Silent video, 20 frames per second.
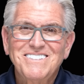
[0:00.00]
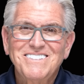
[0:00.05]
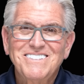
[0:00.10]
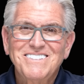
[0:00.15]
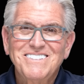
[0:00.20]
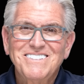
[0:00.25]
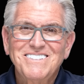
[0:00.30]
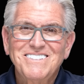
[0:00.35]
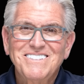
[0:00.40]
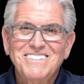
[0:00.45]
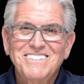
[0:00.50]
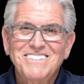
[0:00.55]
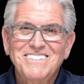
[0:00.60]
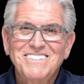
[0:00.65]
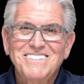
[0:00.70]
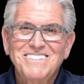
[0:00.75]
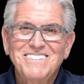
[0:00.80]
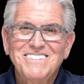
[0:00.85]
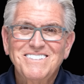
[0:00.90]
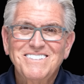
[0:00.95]

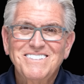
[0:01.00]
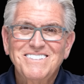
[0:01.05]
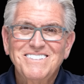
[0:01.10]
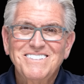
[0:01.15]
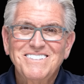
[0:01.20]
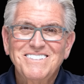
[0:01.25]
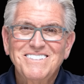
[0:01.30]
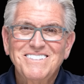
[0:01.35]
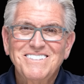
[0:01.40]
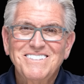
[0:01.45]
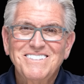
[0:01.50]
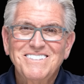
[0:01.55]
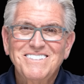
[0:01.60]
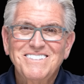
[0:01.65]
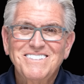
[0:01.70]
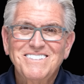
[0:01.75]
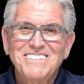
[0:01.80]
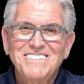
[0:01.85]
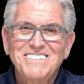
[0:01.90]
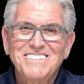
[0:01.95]

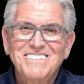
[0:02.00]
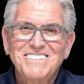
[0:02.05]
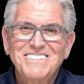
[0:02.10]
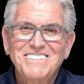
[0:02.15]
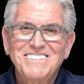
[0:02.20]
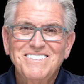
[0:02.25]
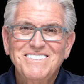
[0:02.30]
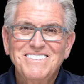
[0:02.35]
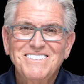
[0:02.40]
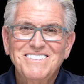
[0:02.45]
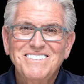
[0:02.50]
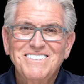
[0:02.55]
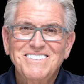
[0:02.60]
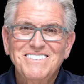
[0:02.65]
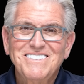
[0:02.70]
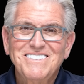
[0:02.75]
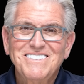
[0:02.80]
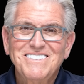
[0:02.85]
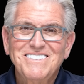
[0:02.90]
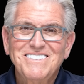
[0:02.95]

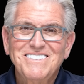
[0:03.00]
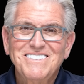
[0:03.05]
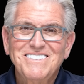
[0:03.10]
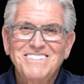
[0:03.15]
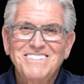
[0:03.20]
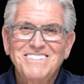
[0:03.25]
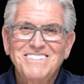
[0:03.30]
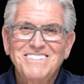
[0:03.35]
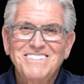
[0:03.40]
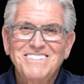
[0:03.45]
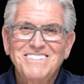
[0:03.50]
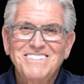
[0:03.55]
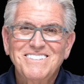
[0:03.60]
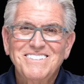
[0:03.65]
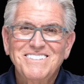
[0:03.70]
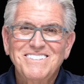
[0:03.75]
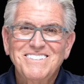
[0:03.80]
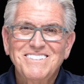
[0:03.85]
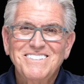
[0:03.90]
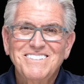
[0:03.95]

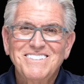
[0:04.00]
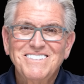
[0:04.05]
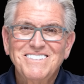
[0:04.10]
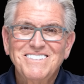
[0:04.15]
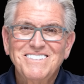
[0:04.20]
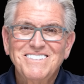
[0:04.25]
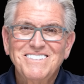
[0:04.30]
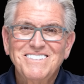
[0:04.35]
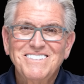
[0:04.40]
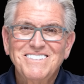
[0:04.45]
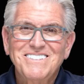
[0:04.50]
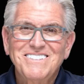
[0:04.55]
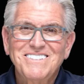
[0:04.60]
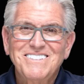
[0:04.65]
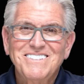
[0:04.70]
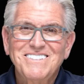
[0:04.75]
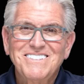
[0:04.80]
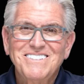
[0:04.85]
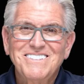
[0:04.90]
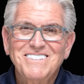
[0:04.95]

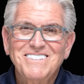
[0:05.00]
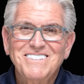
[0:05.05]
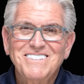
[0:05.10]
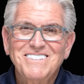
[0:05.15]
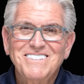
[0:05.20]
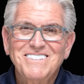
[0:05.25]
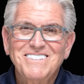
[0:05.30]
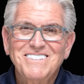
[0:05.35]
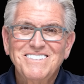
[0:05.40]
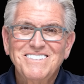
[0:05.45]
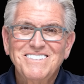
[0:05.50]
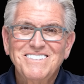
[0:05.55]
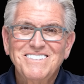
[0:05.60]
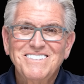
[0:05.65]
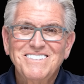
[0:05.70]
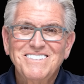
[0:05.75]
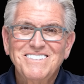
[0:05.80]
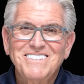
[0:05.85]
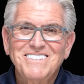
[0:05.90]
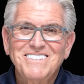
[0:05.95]

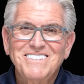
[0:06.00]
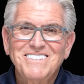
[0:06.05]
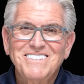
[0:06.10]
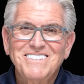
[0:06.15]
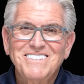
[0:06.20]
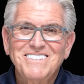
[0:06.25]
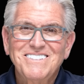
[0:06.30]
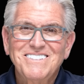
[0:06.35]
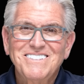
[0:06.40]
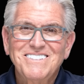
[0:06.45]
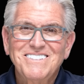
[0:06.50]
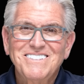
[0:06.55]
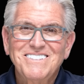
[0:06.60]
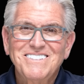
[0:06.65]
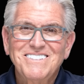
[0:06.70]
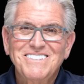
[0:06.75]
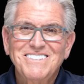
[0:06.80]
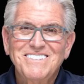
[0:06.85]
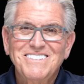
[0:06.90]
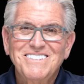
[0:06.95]

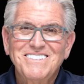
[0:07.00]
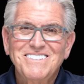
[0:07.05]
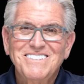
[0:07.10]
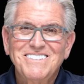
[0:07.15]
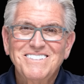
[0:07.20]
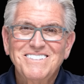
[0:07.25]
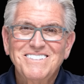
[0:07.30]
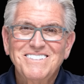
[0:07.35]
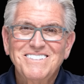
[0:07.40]
The face doesn't move, so there is nothing to read.